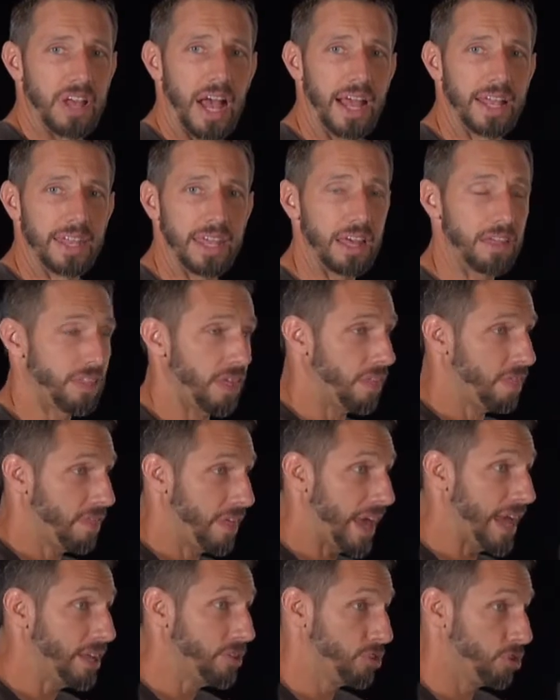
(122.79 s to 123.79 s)
idea that
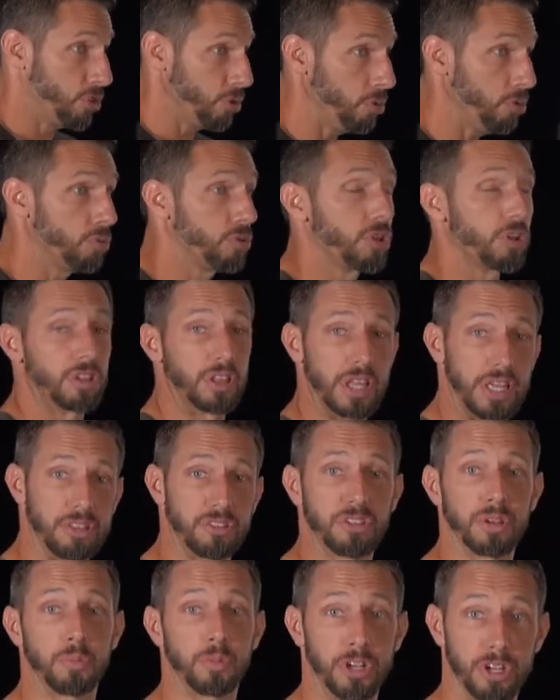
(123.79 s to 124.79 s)
they too could lead
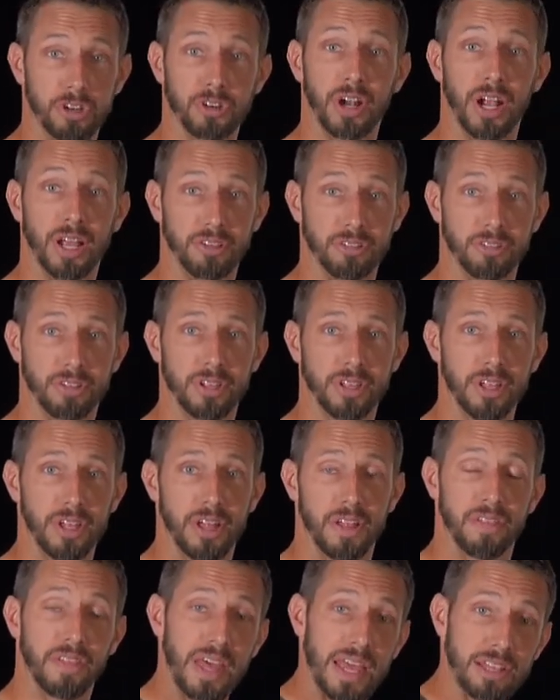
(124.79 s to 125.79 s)
someone to Christ.
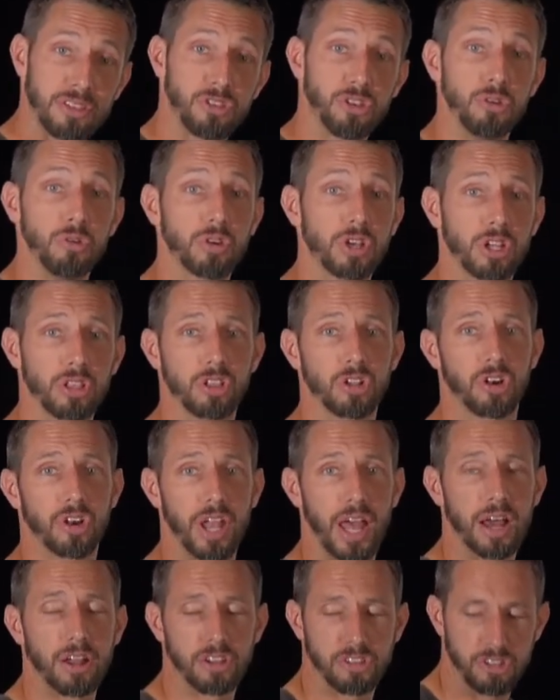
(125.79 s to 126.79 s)
They too could learn
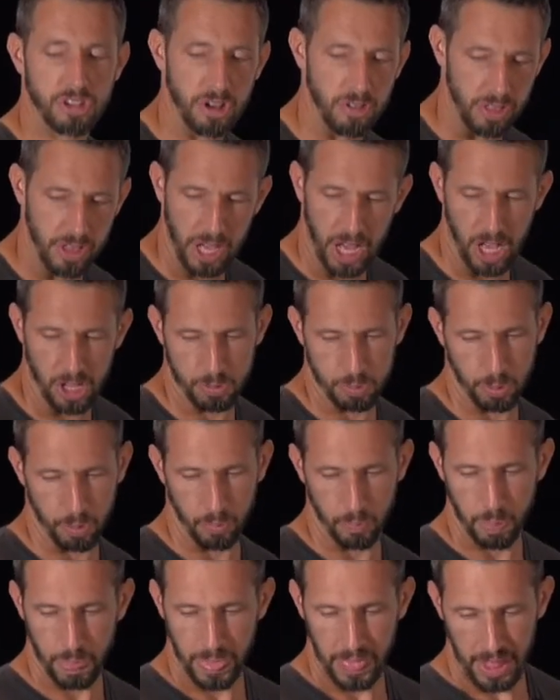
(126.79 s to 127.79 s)
how to share the
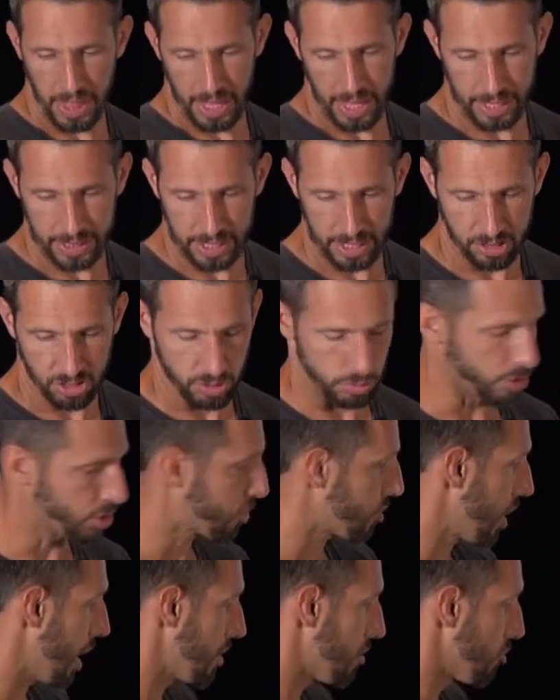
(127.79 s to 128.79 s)
gospel and lead someone to
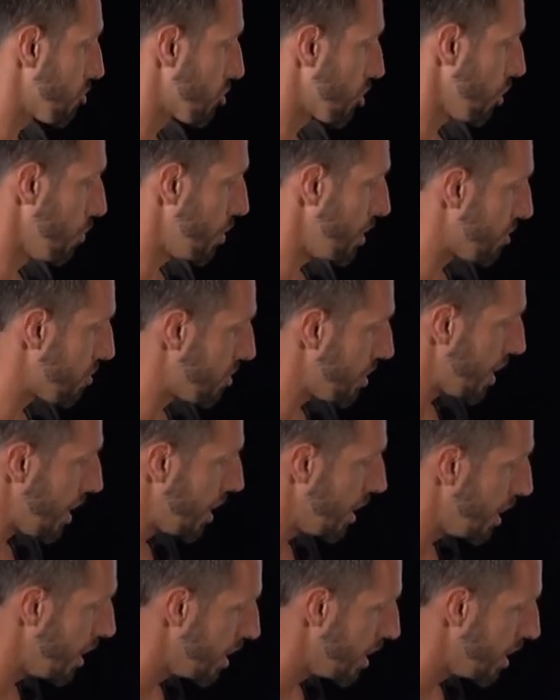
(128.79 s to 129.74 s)
Christ. And so we see